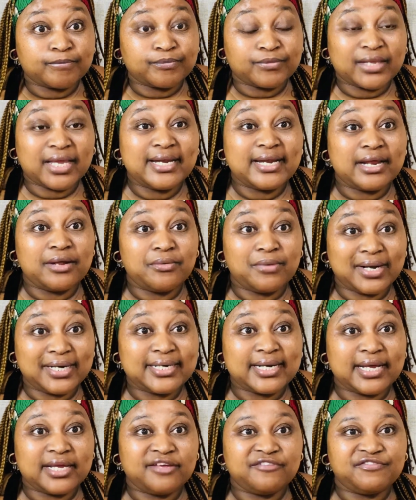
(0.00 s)
And I
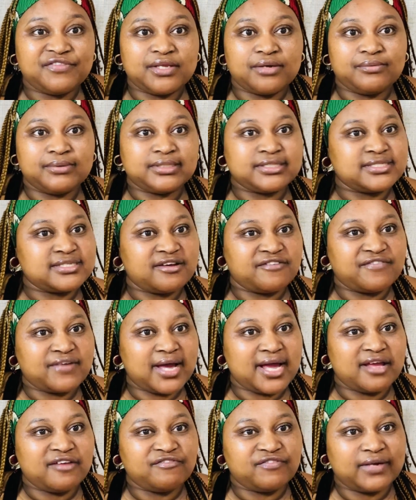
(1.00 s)
wonder if they will
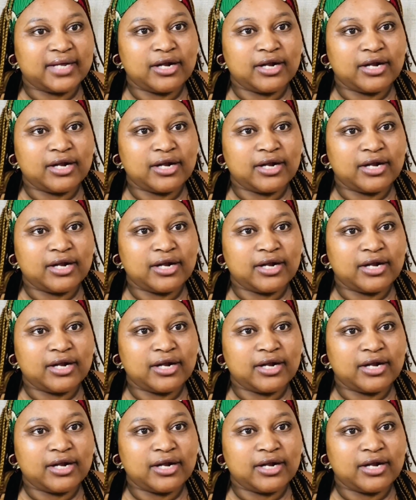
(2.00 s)
survive.